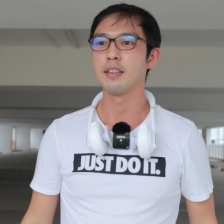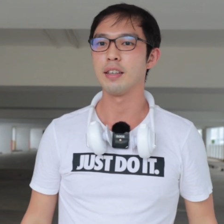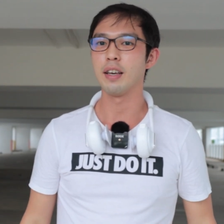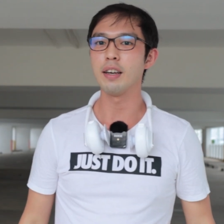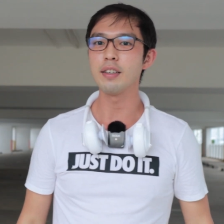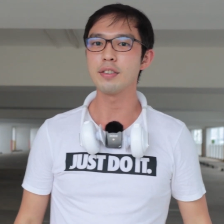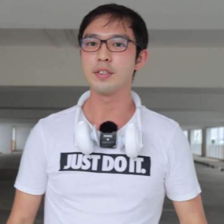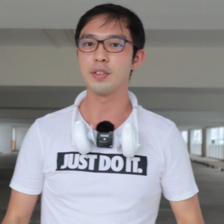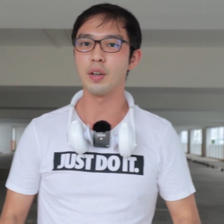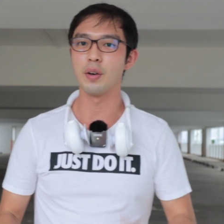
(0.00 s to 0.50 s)

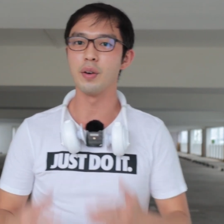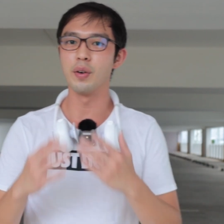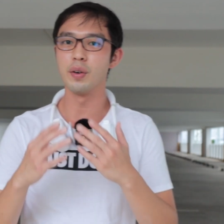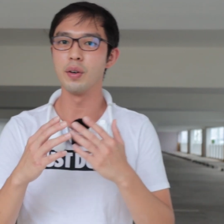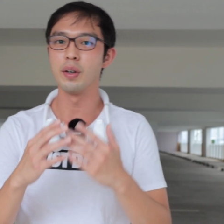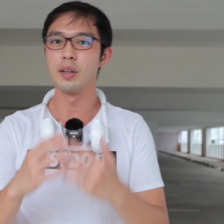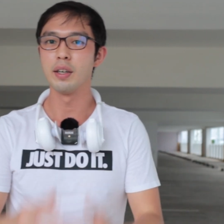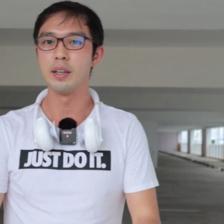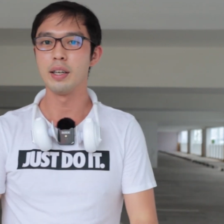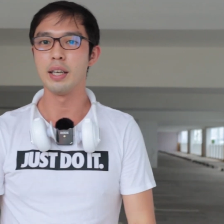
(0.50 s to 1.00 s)
Yeah,
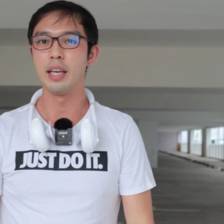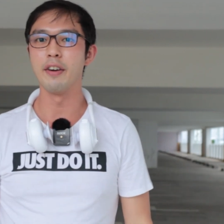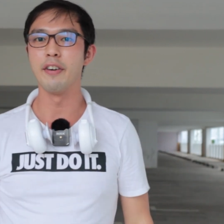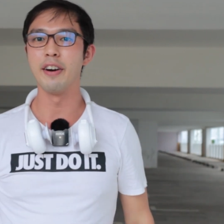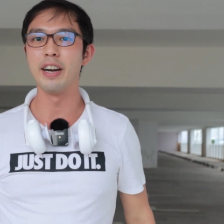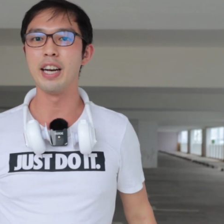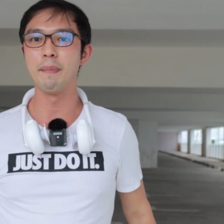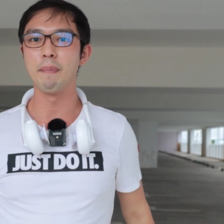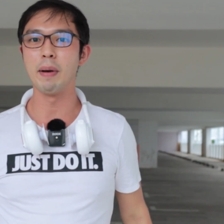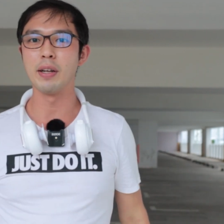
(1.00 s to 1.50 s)
so it
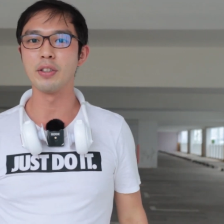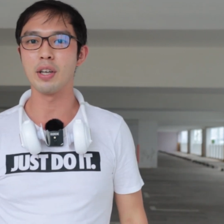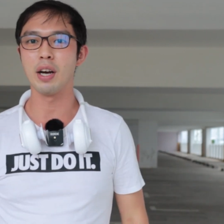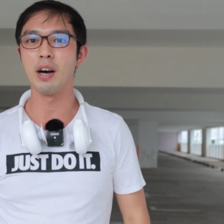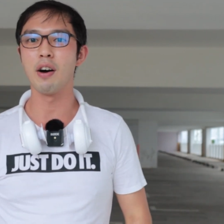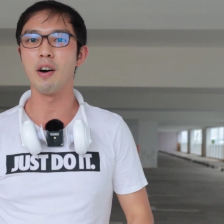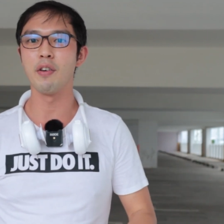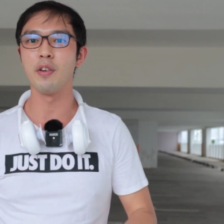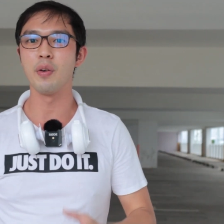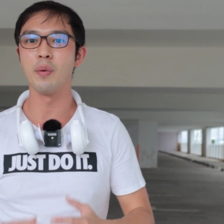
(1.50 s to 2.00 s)
really depends on
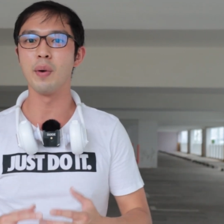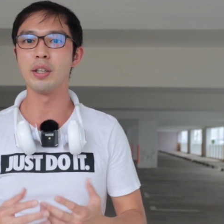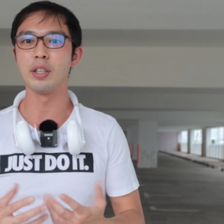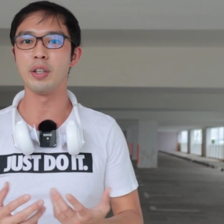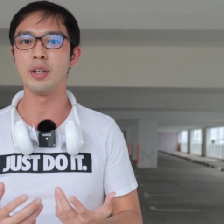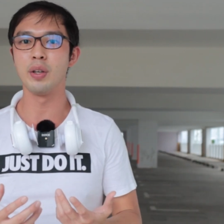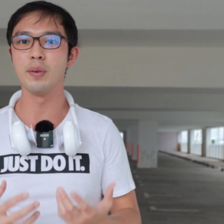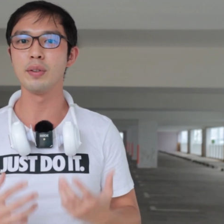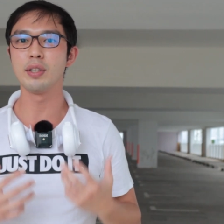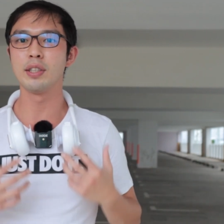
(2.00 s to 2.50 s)
how you want
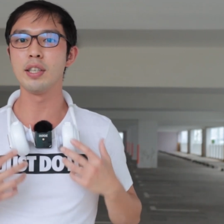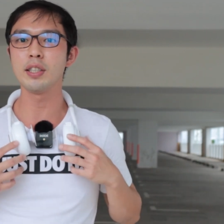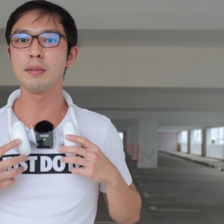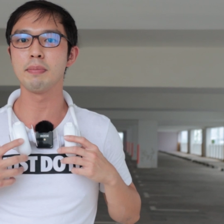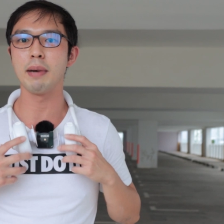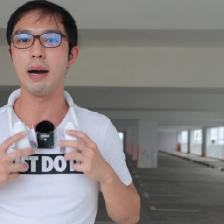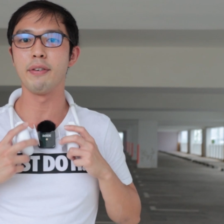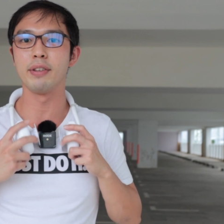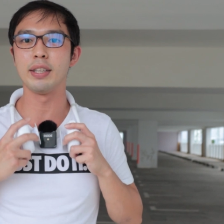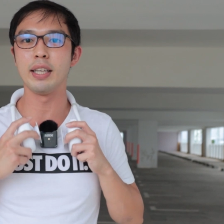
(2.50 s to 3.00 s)
to use this,
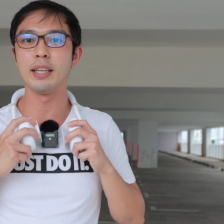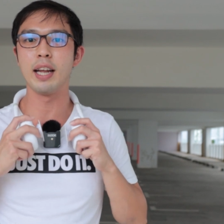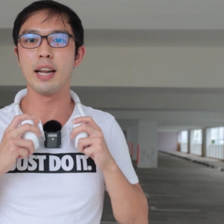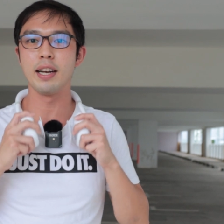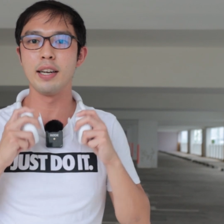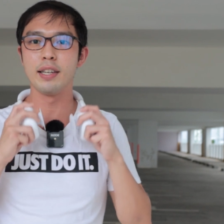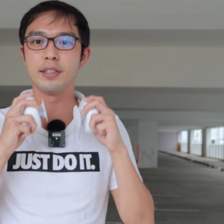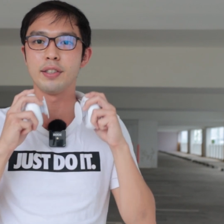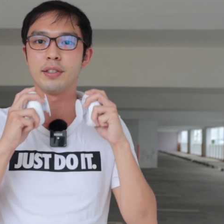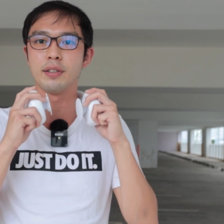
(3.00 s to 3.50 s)
but I would think
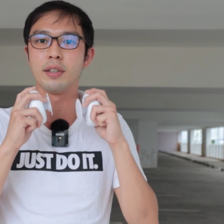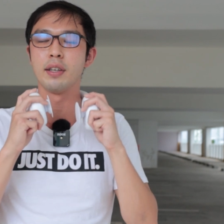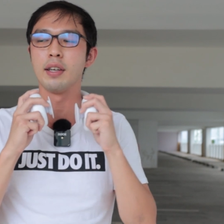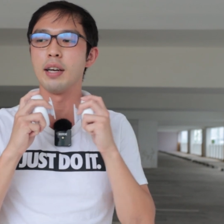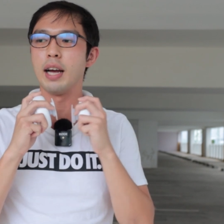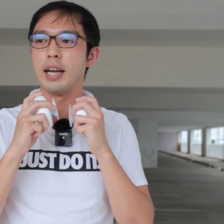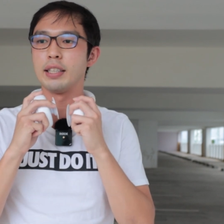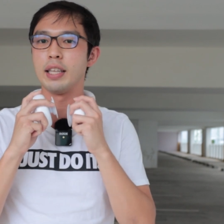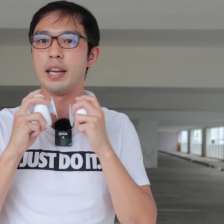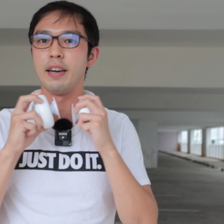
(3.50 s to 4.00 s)
that this
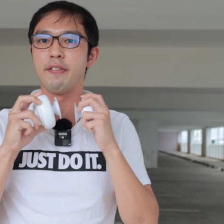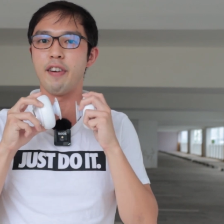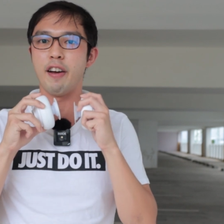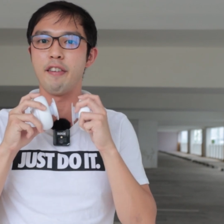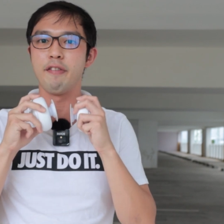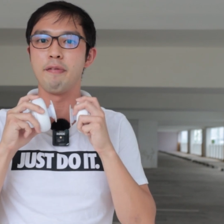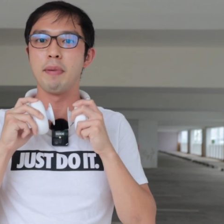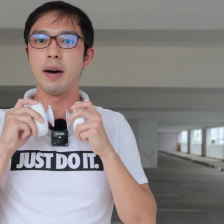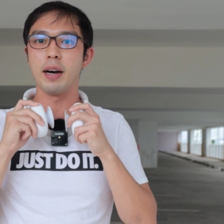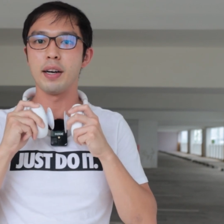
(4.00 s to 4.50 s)
at
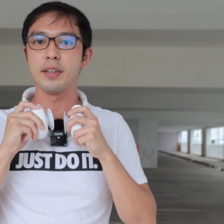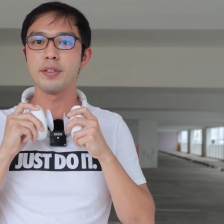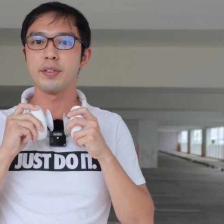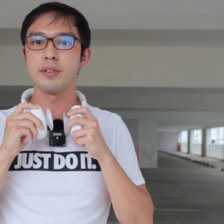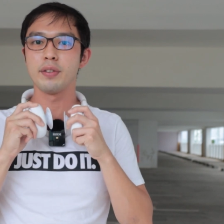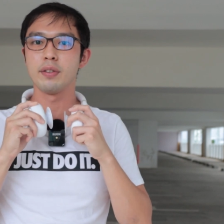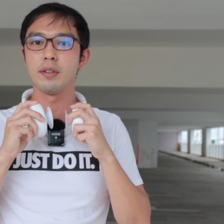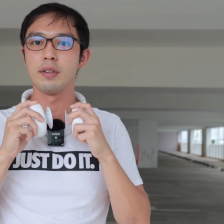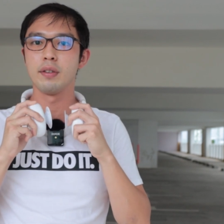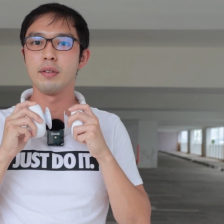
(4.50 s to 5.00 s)
35
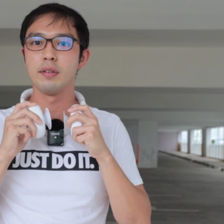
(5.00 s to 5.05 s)
bucks